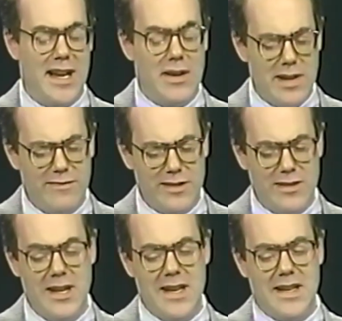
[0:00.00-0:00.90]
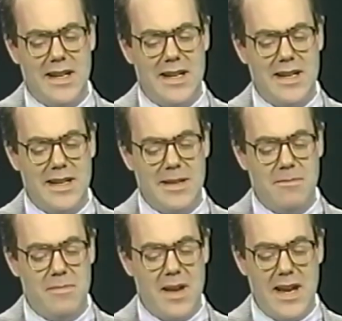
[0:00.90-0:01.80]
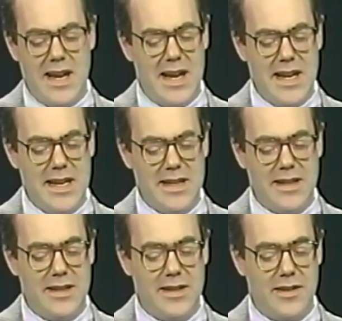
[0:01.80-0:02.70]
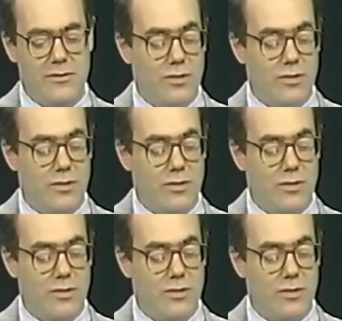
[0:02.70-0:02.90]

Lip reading: However, I